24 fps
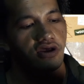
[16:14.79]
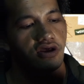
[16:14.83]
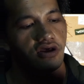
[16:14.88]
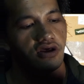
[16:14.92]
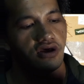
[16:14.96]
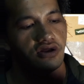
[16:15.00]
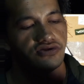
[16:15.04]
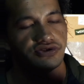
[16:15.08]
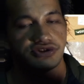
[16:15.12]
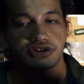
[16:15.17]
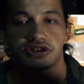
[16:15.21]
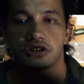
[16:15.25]

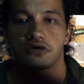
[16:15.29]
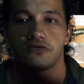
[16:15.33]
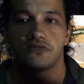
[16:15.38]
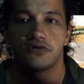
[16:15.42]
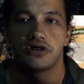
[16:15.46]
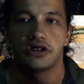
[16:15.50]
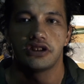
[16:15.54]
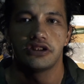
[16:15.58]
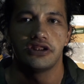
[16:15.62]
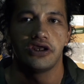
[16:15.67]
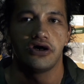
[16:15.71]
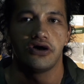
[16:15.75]
The second
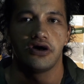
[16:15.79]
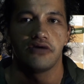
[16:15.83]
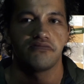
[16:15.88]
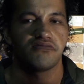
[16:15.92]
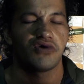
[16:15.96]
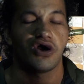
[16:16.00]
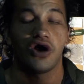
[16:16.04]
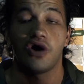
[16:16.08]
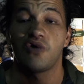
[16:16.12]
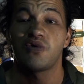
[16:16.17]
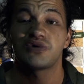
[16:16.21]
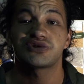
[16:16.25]
one I
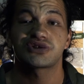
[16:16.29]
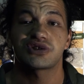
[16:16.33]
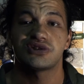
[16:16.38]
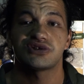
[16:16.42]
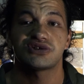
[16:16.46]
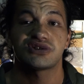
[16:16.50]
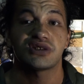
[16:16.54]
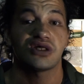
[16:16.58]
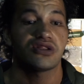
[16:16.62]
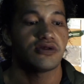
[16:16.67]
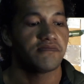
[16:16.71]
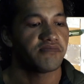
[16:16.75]
was
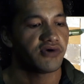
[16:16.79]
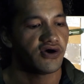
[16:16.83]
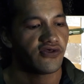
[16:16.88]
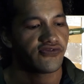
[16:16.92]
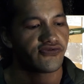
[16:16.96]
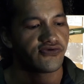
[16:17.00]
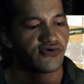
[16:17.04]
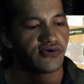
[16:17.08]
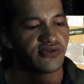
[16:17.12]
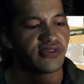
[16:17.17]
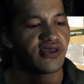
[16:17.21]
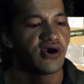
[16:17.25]
gonna sell it, but I
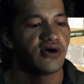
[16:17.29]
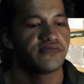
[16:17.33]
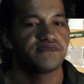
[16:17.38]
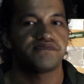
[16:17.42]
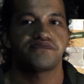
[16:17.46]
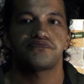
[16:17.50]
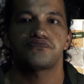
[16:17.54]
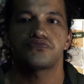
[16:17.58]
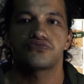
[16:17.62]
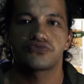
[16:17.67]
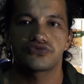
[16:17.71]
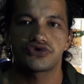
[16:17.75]
thought I'd
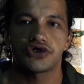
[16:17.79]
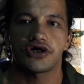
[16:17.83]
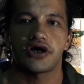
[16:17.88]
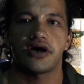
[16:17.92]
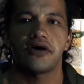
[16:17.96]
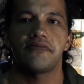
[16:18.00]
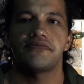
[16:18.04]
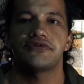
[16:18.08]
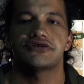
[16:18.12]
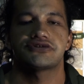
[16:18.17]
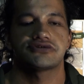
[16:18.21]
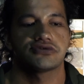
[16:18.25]

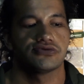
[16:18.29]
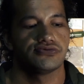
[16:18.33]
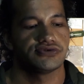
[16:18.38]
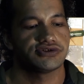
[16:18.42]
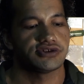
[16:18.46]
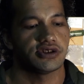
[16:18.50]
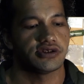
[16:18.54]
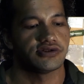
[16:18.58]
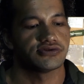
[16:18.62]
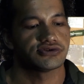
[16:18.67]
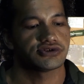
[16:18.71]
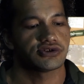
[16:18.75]
tie up this
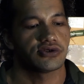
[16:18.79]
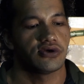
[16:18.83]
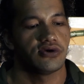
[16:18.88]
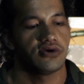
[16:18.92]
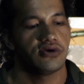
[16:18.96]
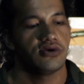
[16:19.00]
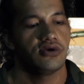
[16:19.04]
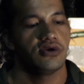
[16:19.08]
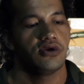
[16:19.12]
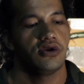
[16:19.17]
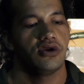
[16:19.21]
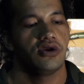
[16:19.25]
loose end. So
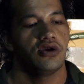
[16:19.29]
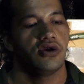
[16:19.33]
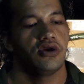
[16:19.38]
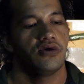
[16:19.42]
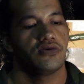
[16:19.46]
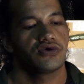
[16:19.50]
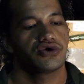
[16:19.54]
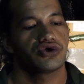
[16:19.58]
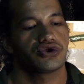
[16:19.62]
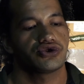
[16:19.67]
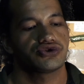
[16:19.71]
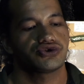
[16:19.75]

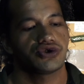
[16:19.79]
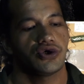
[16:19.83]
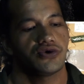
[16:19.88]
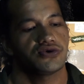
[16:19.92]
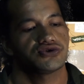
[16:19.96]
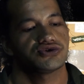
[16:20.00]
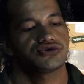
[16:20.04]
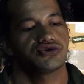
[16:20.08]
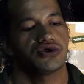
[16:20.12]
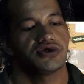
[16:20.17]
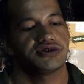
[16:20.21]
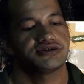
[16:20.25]
got a
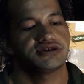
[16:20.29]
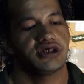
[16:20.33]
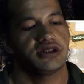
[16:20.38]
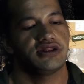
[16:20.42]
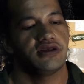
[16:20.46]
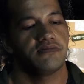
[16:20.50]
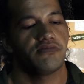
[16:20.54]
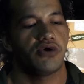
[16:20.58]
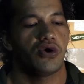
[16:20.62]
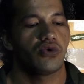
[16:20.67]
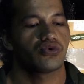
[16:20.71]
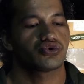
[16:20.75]
Tokes
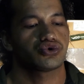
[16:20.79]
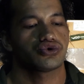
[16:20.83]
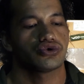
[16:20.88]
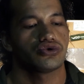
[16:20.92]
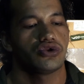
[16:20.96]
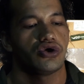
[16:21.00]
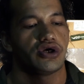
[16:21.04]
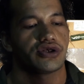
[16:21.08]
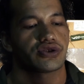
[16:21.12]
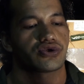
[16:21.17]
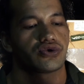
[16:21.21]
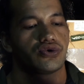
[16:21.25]
Titanium
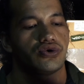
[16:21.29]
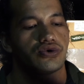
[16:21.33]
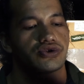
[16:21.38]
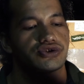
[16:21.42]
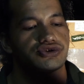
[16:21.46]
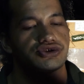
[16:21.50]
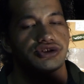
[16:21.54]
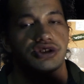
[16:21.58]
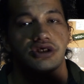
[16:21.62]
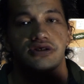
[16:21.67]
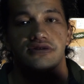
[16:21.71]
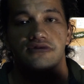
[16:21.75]
ultralight
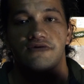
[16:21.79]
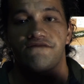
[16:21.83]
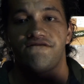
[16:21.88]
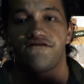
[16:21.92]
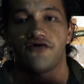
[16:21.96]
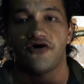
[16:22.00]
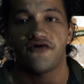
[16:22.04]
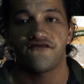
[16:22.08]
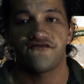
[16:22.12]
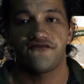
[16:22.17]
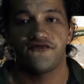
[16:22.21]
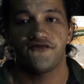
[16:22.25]
cook set,
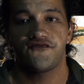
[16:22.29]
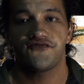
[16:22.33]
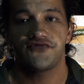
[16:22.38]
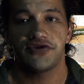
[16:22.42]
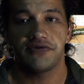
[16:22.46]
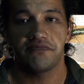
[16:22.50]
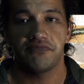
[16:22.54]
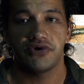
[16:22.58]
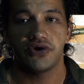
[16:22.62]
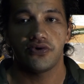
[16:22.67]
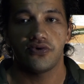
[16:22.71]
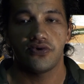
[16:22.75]

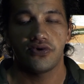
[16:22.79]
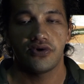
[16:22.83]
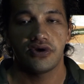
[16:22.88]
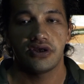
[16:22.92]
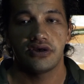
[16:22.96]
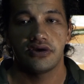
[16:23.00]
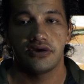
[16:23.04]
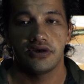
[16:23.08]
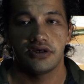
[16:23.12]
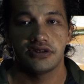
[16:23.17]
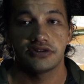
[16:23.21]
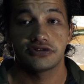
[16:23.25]
550 mil.
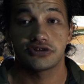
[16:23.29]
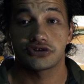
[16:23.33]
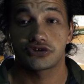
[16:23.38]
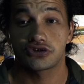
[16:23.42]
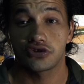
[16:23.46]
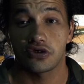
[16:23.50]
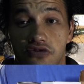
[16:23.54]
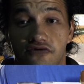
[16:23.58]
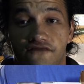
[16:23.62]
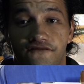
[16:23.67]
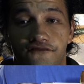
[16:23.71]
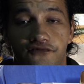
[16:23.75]
It's a
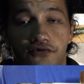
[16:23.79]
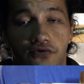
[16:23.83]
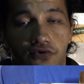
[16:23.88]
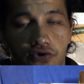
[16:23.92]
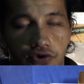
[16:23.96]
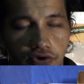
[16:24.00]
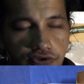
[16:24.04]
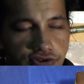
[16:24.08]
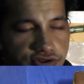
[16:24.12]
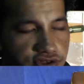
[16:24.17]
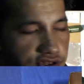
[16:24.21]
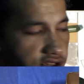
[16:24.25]
solid fuel
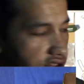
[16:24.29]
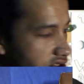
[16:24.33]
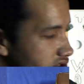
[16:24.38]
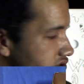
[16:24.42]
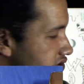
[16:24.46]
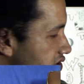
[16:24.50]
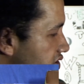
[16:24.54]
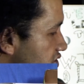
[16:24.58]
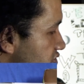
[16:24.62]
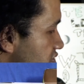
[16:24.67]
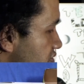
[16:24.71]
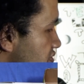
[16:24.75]
cook
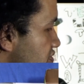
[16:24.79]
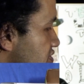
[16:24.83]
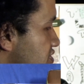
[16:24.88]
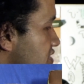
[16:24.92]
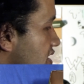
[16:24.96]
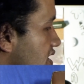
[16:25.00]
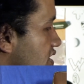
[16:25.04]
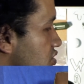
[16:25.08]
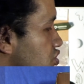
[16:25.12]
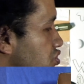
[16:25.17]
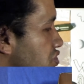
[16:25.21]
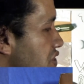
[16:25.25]
set. You can use
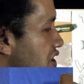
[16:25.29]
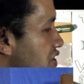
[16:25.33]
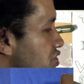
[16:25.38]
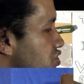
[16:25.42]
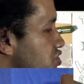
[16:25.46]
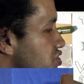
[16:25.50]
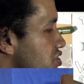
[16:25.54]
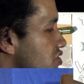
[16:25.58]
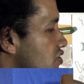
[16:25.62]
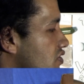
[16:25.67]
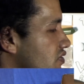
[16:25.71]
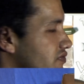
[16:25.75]
a
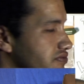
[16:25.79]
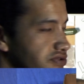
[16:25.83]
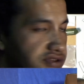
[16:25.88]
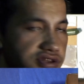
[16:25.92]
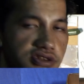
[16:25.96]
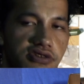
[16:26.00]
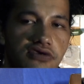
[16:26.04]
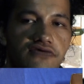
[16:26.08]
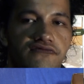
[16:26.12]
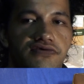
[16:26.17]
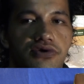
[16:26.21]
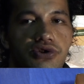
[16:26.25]
Trangia
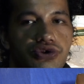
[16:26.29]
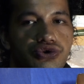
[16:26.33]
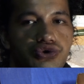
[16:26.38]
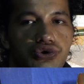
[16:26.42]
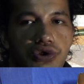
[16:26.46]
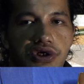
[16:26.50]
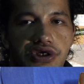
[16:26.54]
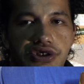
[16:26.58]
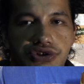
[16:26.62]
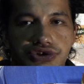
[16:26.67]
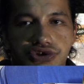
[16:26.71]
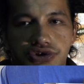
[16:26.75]
obviously if you got a
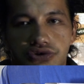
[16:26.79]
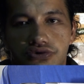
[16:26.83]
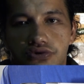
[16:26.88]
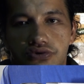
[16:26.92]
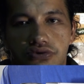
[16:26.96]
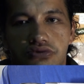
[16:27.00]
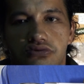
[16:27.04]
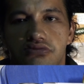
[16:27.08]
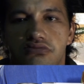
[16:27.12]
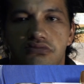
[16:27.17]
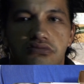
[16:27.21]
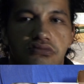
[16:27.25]
Trangia
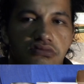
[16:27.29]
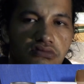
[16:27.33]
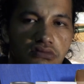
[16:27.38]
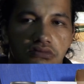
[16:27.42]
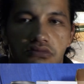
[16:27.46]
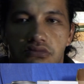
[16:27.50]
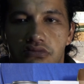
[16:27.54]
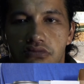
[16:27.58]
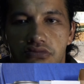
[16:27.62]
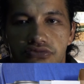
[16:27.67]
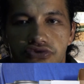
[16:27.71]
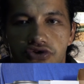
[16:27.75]
or
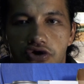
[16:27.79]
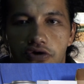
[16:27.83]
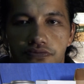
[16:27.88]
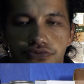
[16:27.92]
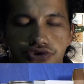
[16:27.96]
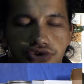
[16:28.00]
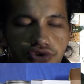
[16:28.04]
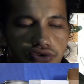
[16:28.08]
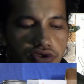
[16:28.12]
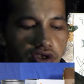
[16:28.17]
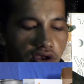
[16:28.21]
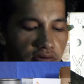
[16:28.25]
Tom
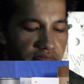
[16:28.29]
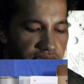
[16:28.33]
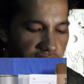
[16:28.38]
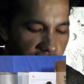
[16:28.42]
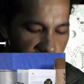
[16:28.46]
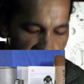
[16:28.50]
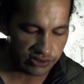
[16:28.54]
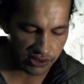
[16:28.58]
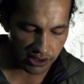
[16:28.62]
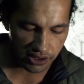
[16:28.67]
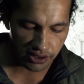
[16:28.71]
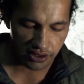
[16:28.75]
Schuko
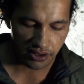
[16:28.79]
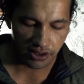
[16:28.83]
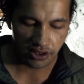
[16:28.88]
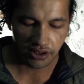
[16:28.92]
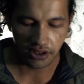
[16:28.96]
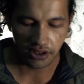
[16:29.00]
burner.